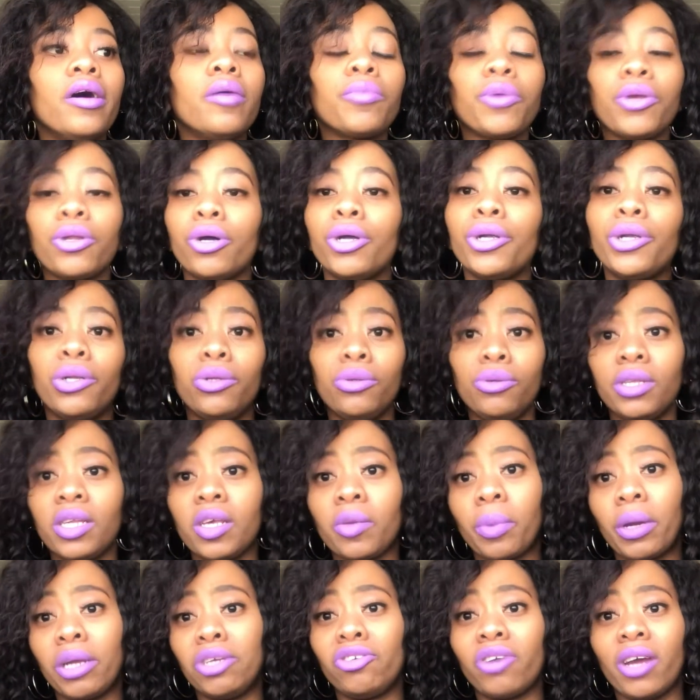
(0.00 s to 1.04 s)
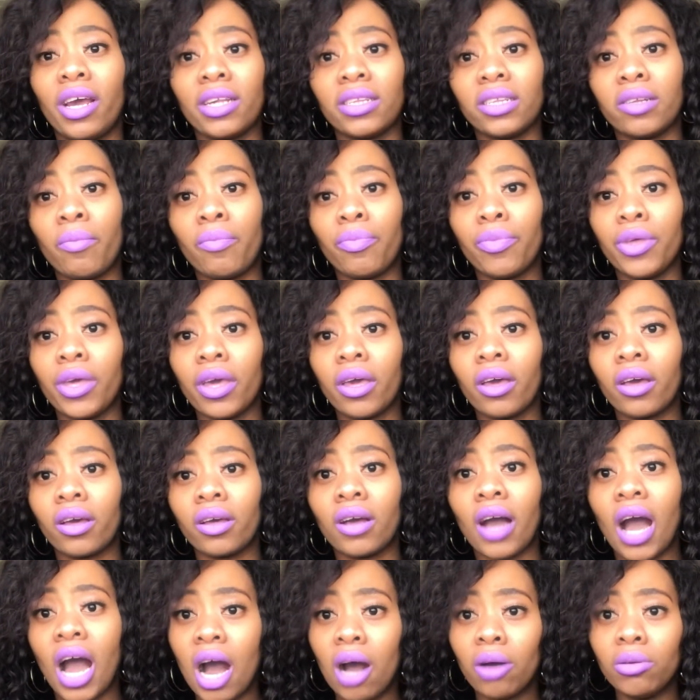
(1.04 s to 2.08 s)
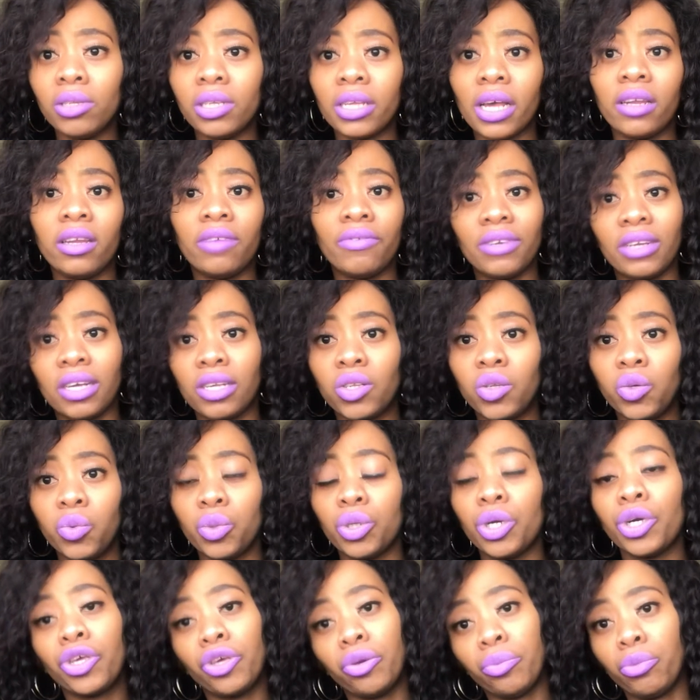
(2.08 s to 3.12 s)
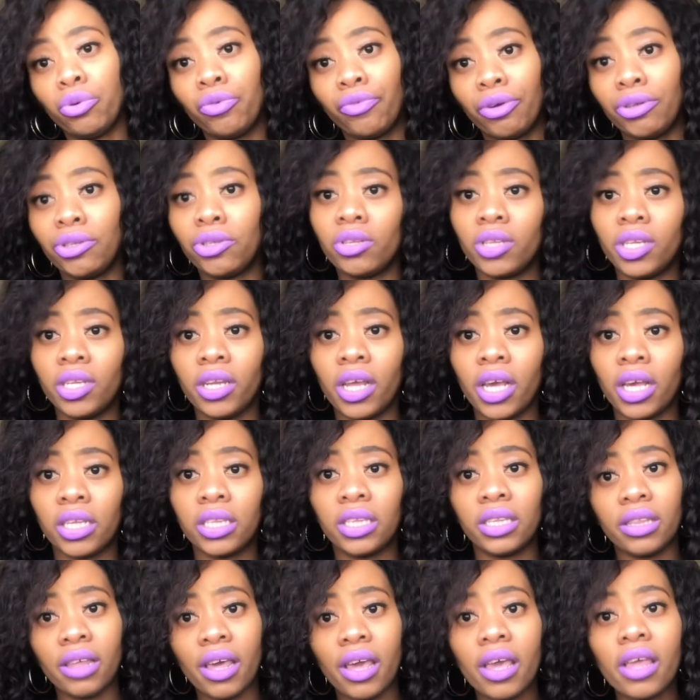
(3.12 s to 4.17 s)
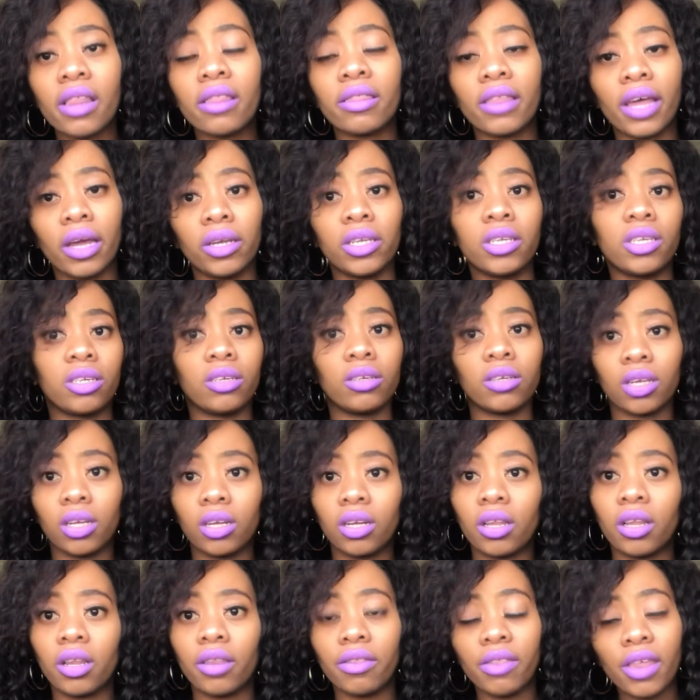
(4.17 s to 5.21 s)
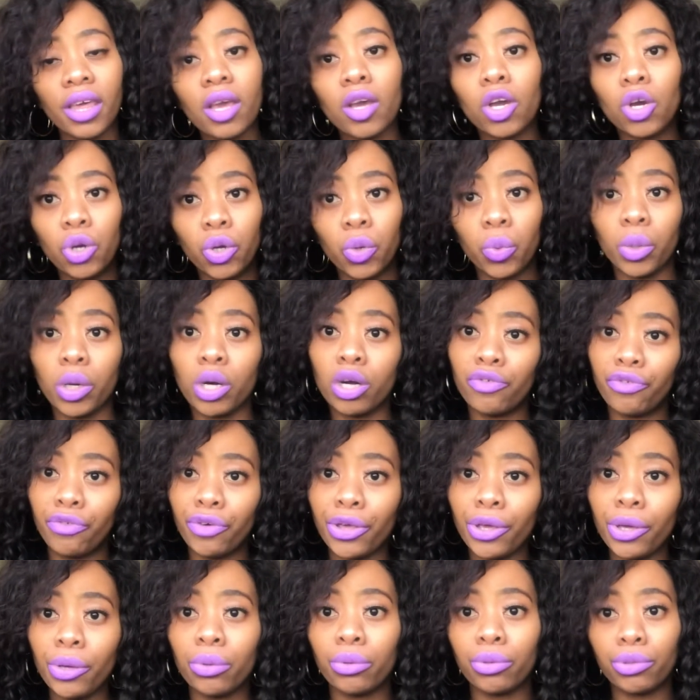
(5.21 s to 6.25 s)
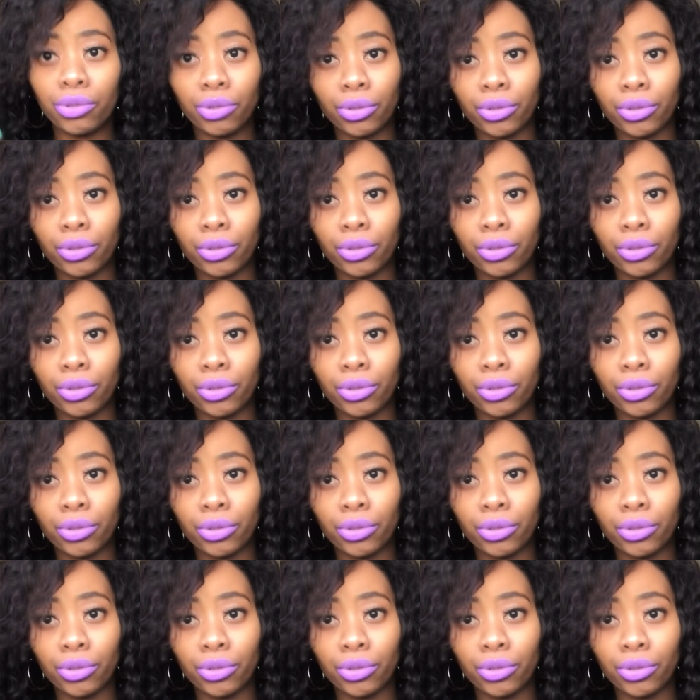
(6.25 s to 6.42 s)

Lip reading: You're not losing by trying something out, and if it doesn't work, you move on to the next thing that thing could work for you.